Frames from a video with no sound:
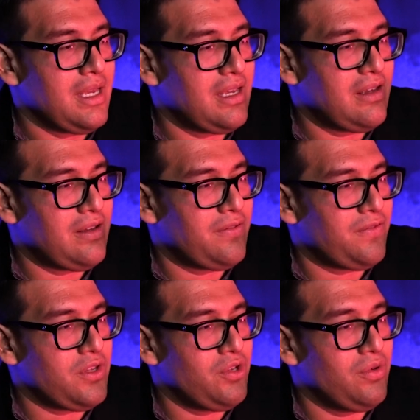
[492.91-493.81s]

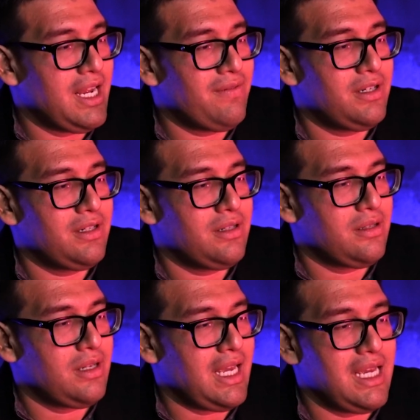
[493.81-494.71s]
If you
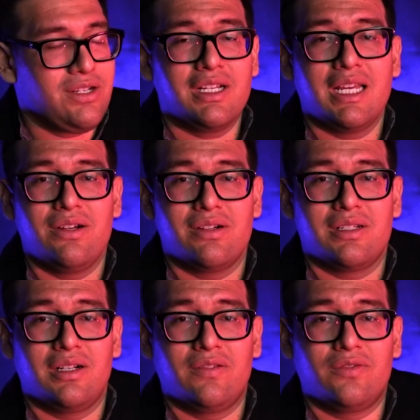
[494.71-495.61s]
never educate
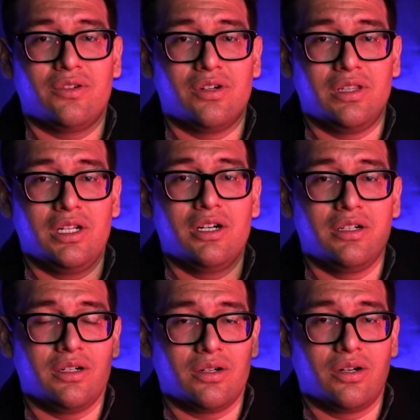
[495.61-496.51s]
yourself or
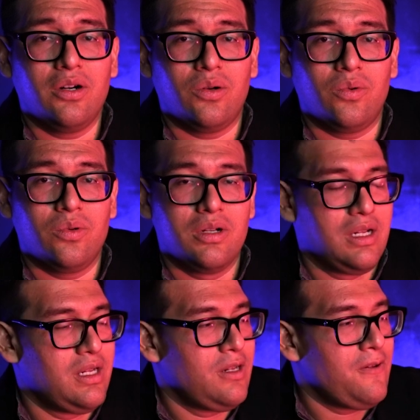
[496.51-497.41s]
learn or grow,
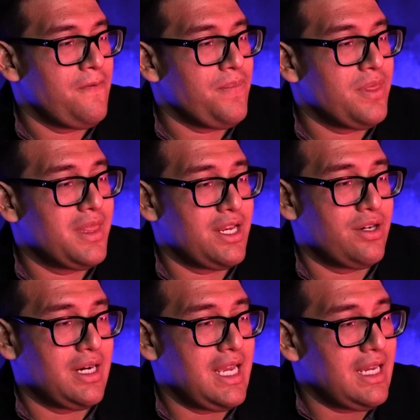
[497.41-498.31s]
then
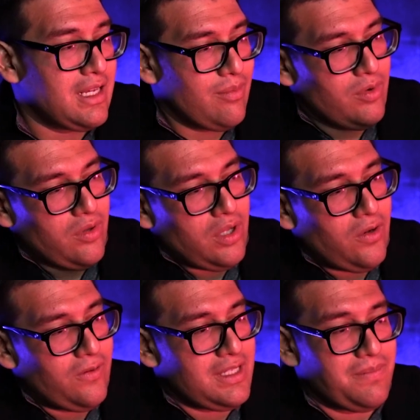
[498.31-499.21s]
your income will
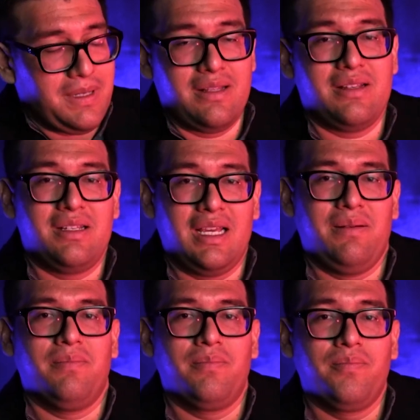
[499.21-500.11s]
always be the
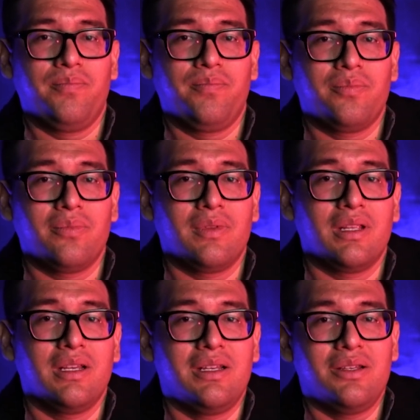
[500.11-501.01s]
same.
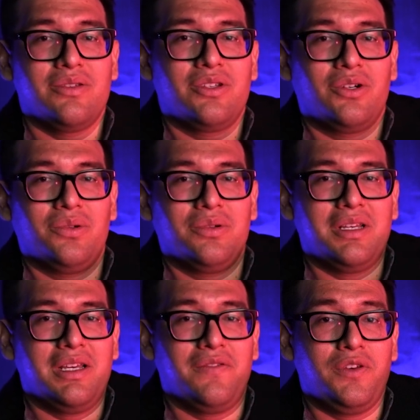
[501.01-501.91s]

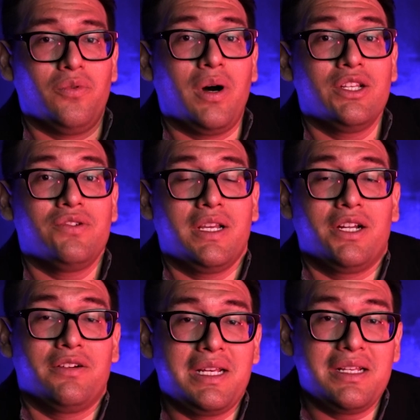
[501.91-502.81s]
So if you want to
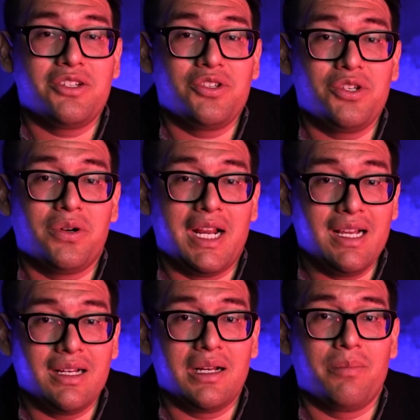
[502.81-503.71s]
increase your
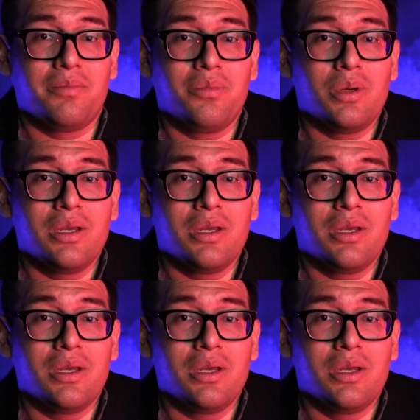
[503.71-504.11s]
income,